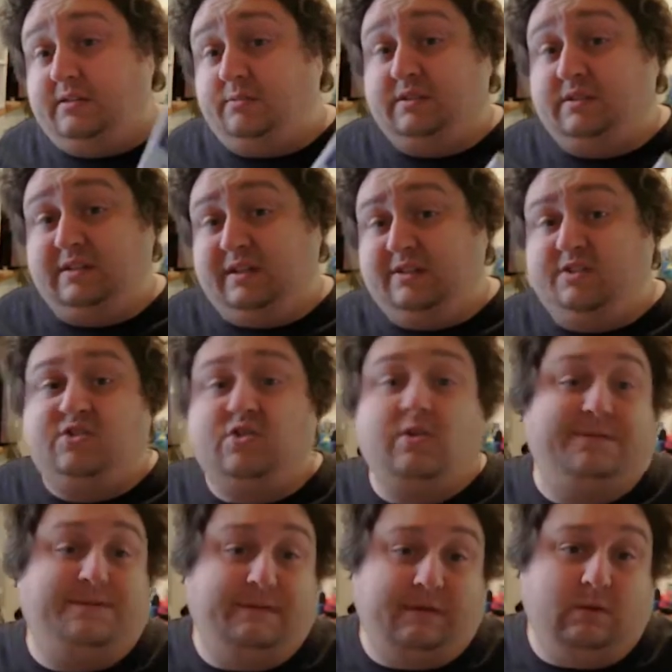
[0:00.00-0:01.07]
it's a Suda
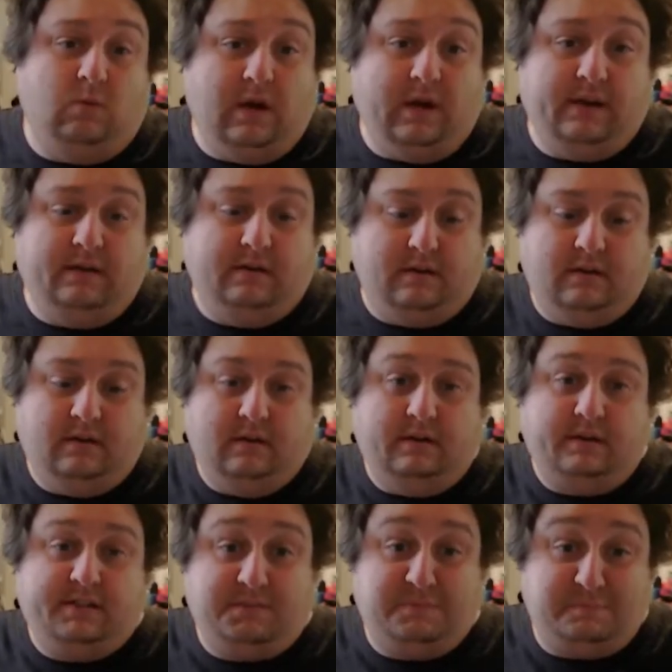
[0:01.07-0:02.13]
51
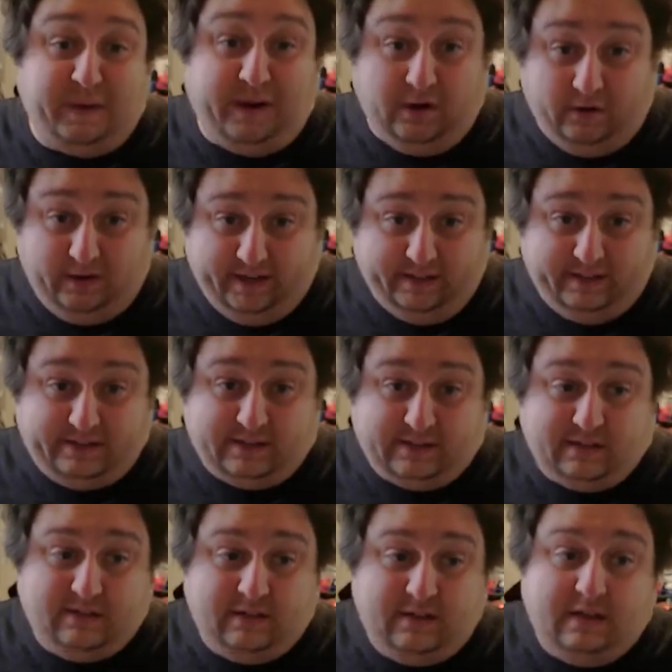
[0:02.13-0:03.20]
experience,
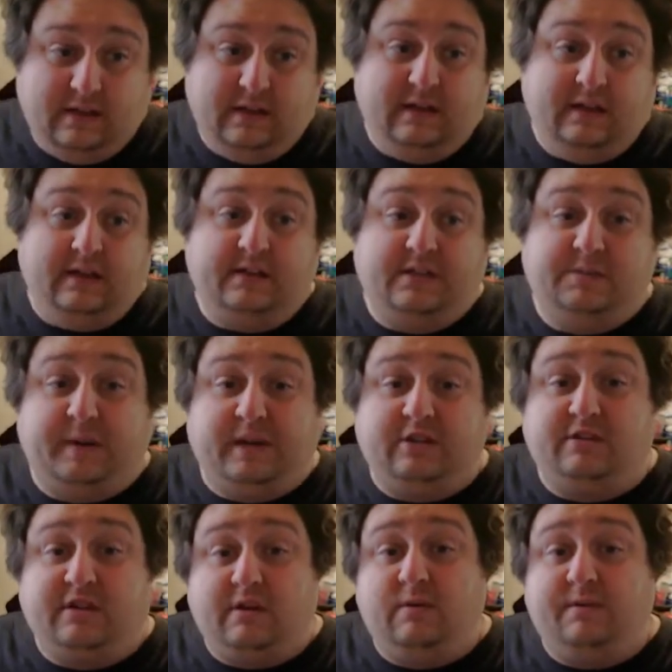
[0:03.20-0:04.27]

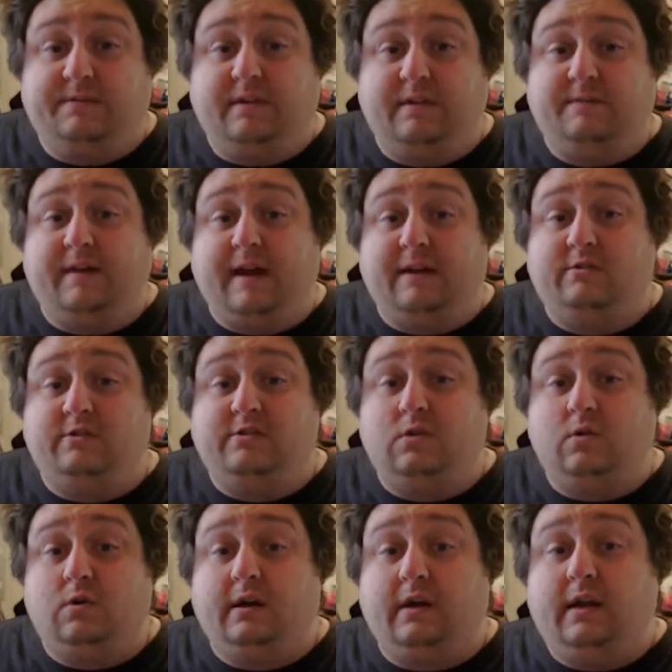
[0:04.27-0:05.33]
especially with the final
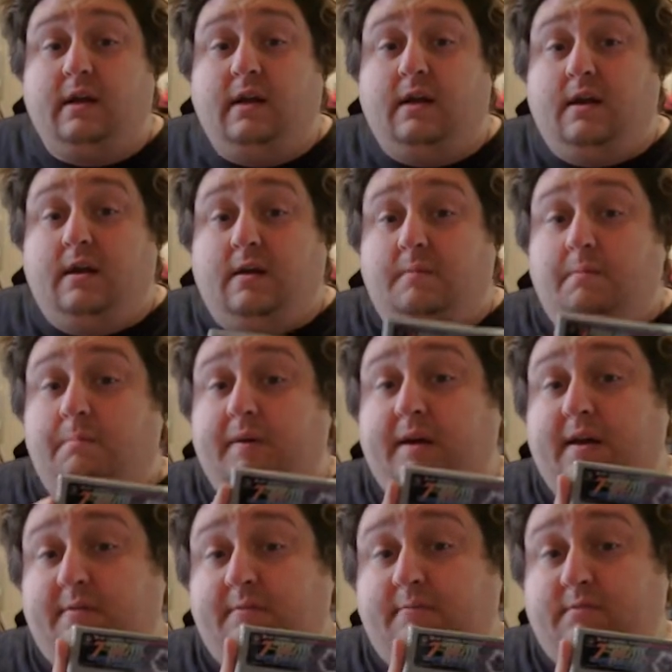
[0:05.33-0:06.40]
story.
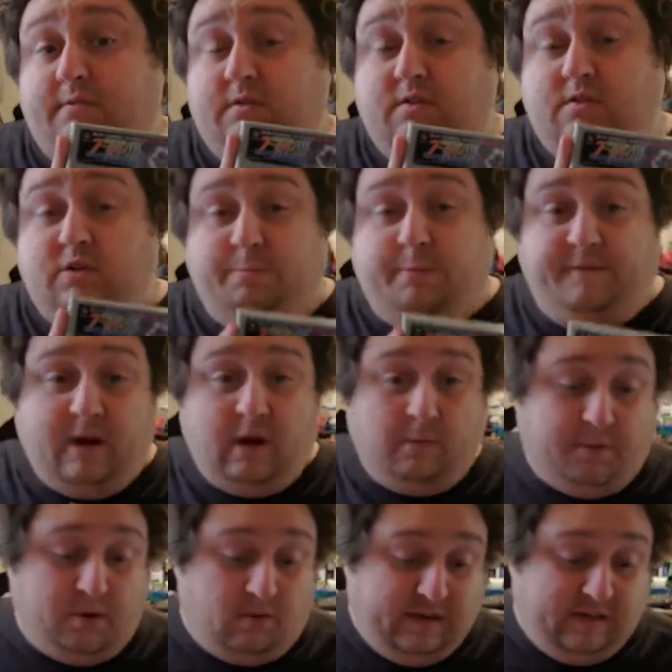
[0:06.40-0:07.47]
But Super Fire
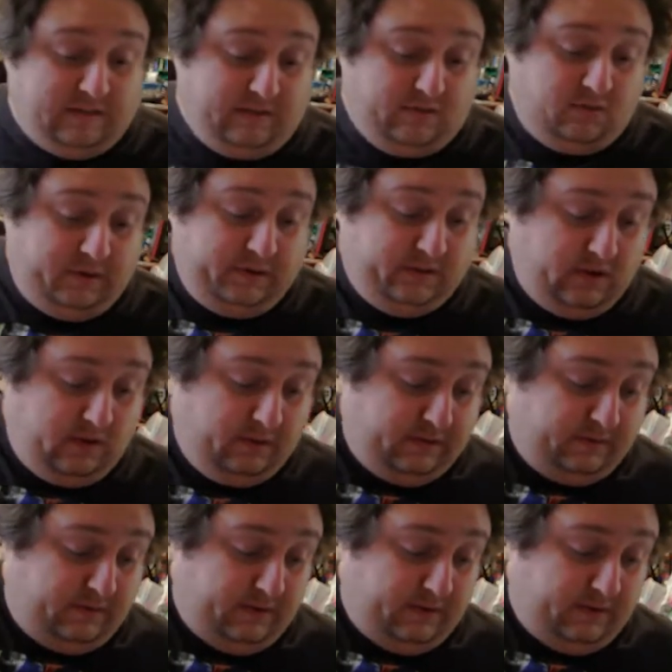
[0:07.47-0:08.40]
Pro Wrestling 3 is always fun.